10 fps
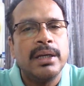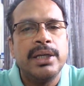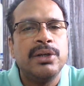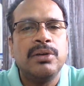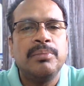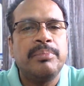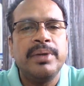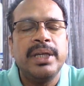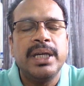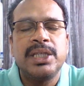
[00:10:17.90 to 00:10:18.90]
you know,
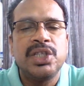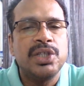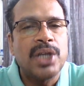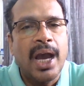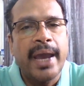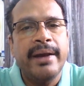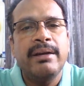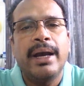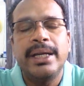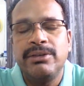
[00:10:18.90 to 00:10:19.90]
pH is higher,
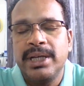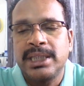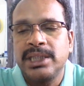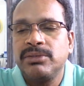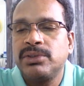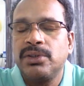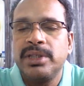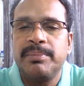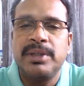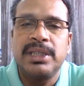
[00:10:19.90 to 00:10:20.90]
as well exchangeable
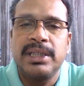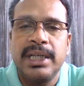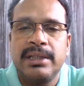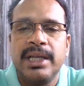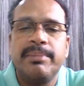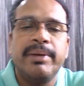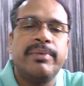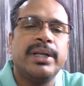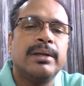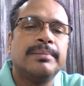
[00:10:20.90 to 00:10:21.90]
sodium percent greater than
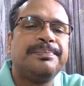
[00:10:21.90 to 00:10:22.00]
15.